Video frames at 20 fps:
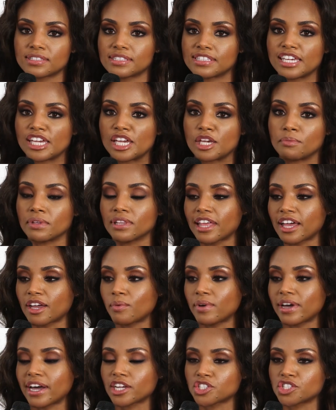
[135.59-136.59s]
and C, but
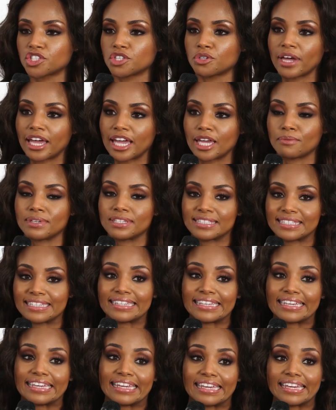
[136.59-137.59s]
like we actually do A, B,
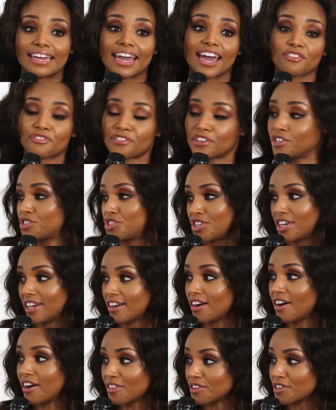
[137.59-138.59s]
C, D, E, F, and
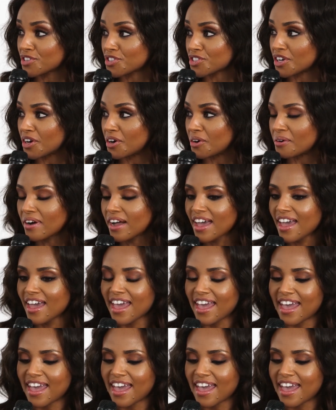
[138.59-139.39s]
G on this show.